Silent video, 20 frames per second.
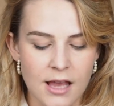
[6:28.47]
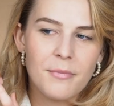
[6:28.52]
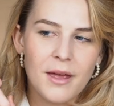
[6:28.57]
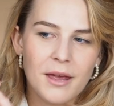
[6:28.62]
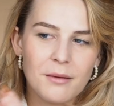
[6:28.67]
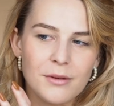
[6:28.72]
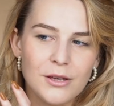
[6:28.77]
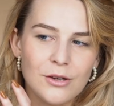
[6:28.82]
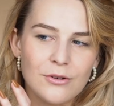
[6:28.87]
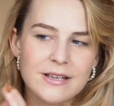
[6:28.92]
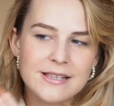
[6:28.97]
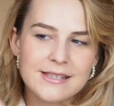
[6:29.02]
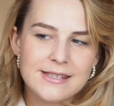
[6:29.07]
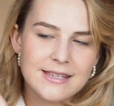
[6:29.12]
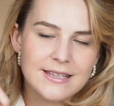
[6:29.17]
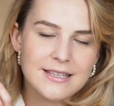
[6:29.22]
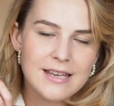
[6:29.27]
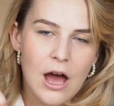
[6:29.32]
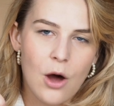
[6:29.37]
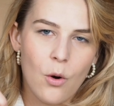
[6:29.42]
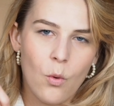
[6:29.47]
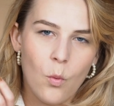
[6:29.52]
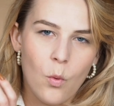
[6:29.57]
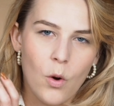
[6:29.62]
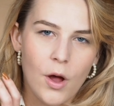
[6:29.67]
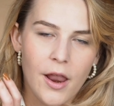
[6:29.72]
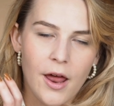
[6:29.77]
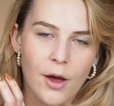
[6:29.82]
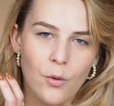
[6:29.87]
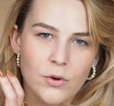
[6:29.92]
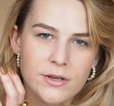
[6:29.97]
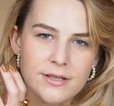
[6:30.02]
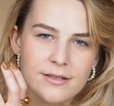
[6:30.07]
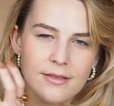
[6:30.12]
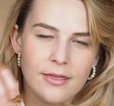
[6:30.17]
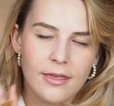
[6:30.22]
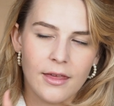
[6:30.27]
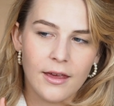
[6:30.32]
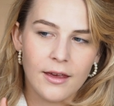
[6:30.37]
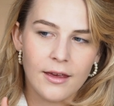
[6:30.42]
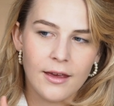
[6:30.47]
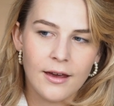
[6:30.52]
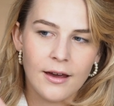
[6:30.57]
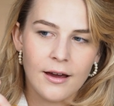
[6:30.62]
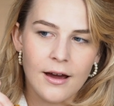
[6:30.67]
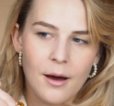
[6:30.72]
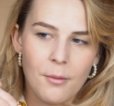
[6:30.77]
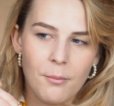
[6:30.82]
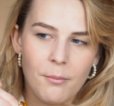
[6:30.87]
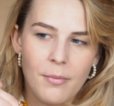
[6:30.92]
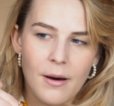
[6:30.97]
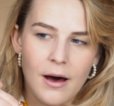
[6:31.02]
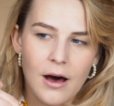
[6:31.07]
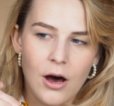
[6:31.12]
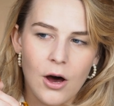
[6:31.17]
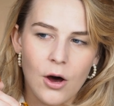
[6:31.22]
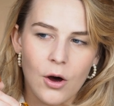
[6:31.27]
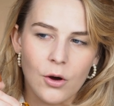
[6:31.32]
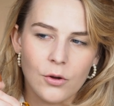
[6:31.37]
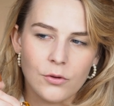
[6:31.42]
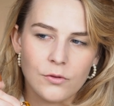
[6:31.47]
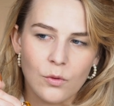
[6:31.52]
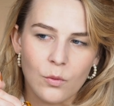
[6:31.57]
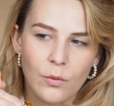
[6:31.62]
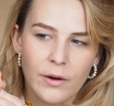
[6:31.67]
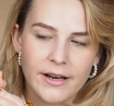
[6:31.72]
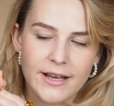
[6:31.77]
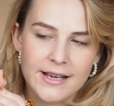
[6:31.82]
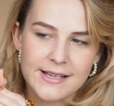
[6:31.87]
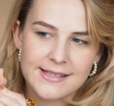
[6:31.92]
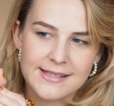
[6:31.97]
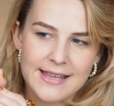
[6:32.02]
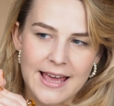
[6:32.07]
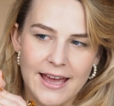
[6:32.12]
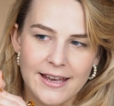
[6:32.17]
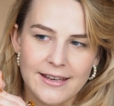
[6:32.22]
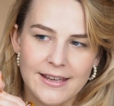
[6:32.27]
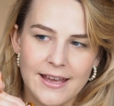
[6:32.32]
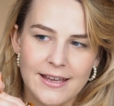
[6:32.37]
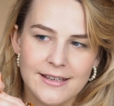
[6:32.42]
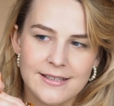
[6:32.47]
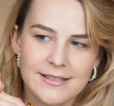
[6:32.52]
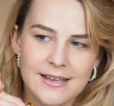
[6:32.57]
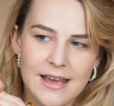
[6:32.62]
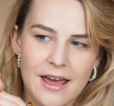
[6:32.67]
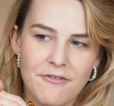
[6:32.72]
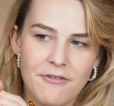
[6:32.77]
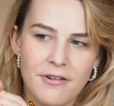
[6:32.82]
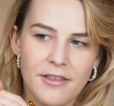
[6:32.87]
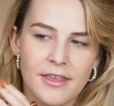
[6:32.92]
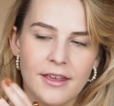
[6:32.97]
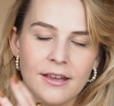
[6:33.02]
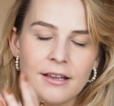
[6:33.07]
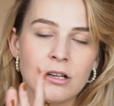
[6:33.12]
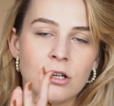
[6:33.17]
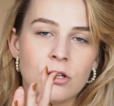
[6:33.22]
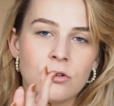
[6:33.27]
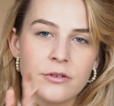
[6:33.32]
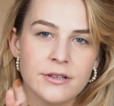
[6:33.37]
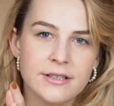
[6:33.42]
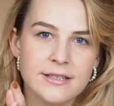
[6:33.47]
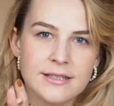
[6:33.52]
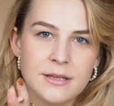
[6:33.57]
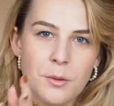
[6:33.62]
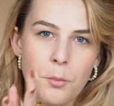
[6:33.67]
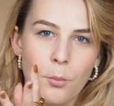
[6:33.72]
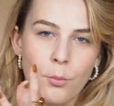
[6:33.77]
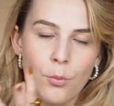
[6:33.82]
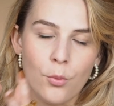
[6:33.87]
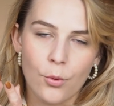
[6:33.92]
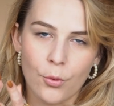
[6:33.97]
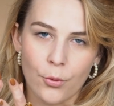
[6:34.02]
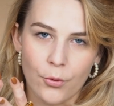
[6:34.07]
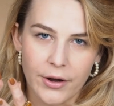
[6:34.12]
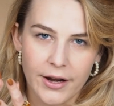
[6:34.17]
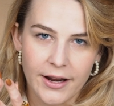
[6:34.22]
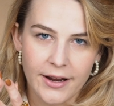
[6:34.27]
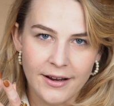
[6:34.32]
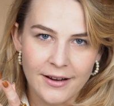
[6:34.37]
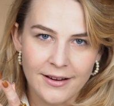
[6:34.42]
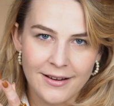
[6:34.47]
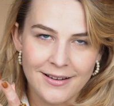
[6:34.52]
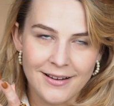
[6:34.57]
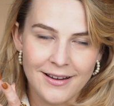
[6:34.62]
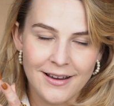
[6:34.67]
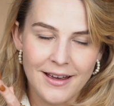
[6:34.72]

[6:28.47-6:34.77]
Maybe you can see now what I was thinking about when I said that everything looks boring,